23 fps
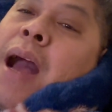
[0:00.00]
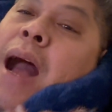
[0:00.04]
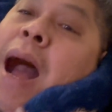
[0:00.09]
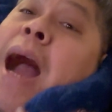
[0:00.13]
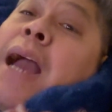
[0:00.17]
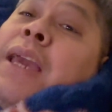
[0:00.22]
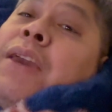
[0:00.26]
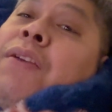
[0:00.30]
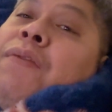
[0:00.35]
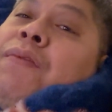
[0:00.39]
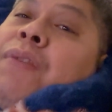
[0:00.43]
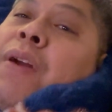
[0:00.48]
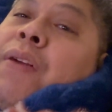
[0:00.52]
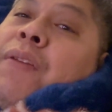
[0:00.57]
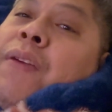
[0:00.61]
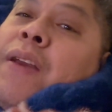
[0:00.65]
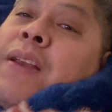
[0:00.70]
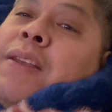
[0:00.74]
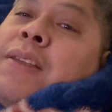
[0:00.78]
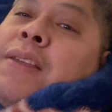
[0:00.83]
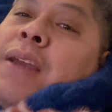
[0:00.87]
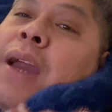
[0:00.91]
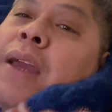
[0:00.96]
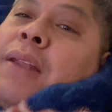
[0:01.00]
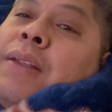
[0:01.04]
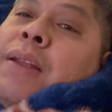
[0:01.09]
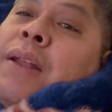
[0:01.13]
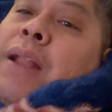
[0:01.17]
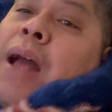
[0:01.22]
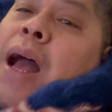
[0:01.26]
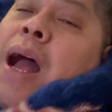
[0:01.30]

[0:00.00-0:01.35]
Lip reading: I am very excited.